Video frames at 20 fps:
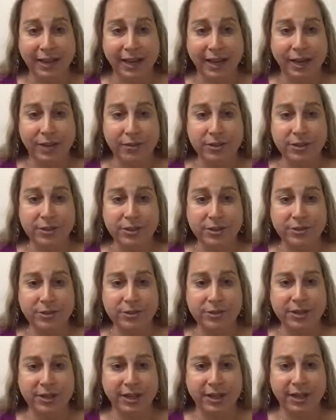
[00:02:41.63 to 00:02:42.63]
And what's
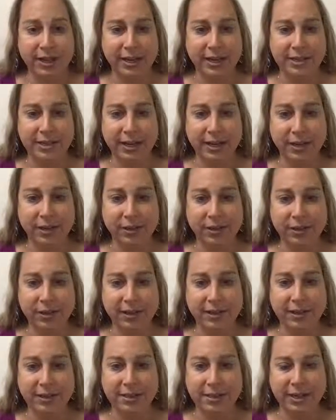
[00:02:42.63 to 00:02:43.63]
interesting then as I look at
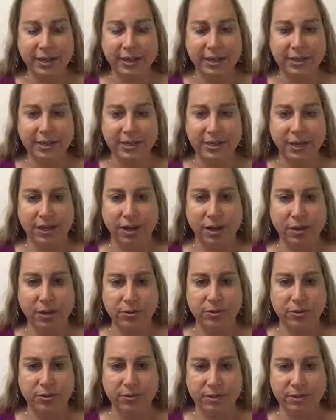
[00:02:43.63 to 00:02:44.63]
this is I can see all
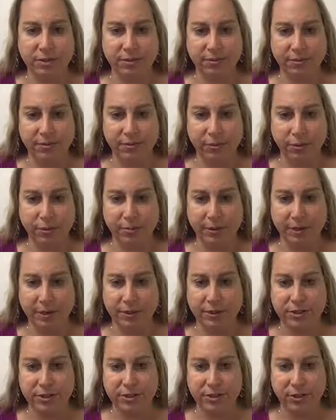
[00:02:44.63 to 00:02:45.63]
sorts of different
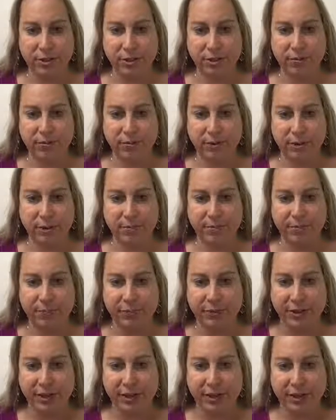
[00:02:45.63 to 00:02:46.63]
formulations going from
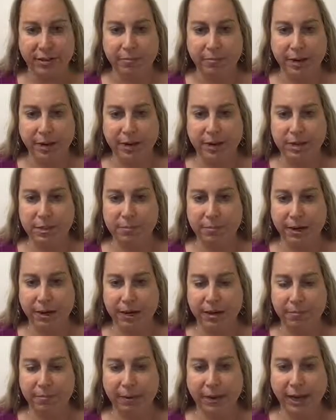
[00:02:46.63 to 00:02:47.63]
minus pi
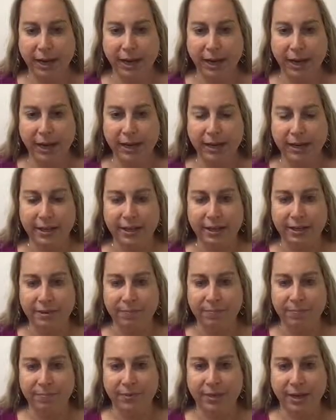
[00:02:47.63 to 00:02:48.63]
to pi.
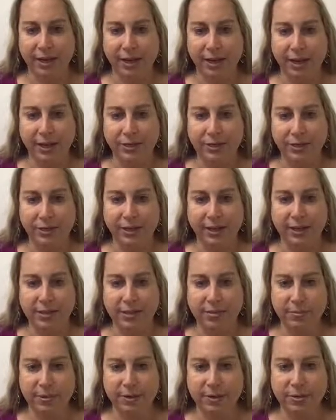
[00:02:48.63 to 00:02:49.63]
Uh, I certainly get
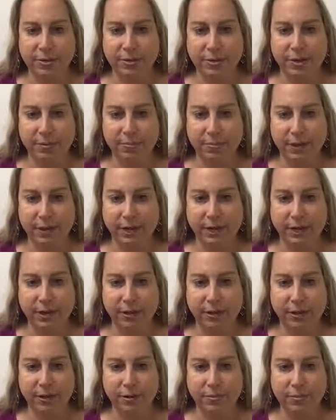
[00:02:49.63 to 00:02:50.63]
some interesting peak
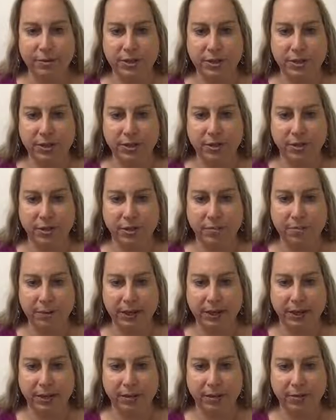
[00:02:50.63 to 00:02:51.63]
lobes here and
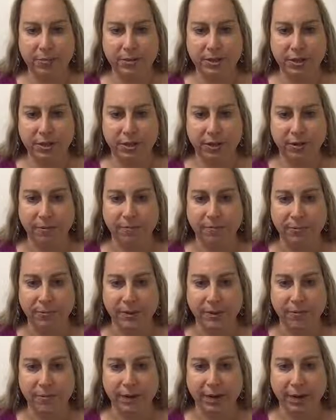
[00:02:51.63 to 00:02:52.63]
peak lobes here,
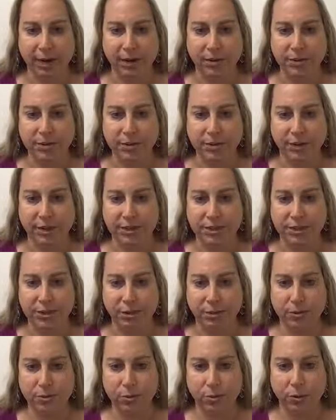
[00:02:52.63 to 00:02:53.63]
but I also get
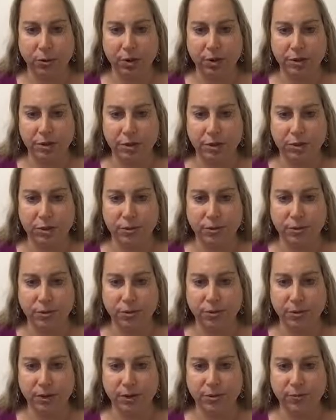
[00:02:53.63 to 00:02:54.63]
zeros. One, two,
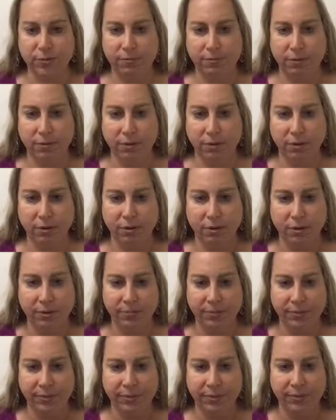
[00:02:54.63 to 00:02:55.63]
three, four,
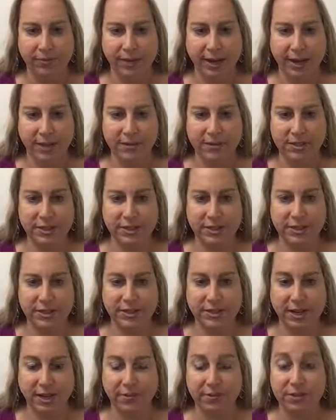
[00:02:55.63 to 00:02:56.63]
five, six,
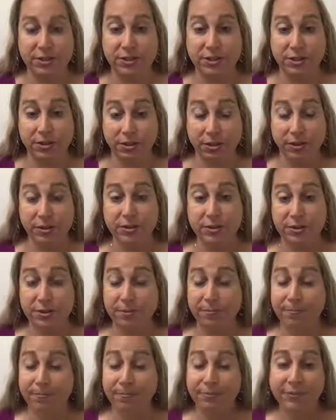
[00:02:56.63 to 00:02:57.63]
seven zeros.